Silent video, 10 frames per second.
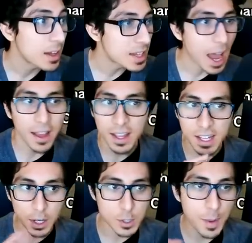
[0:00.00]
yeah, he
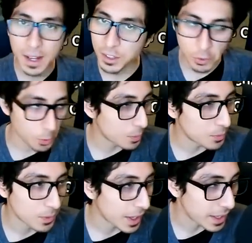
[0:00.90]
goes back to normal.
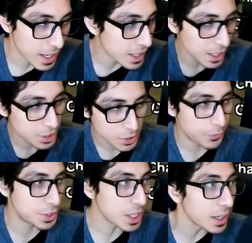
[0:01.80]
Like, it's just
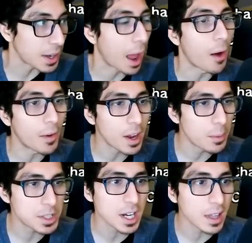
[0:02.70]
Vegeta now, okay?
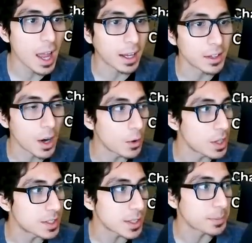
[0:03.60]
Which I like, you know?
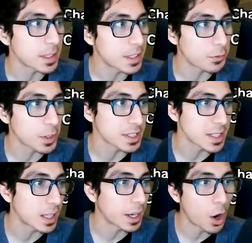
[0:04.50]
It's something different. It's
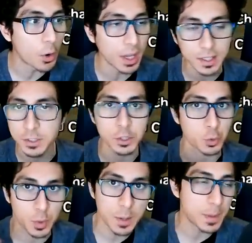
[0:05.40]
not like, oh, okay, let's just
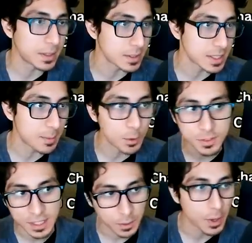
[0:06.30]
repeat the same
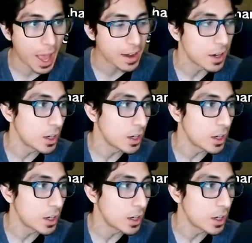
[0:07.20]
moveset that we had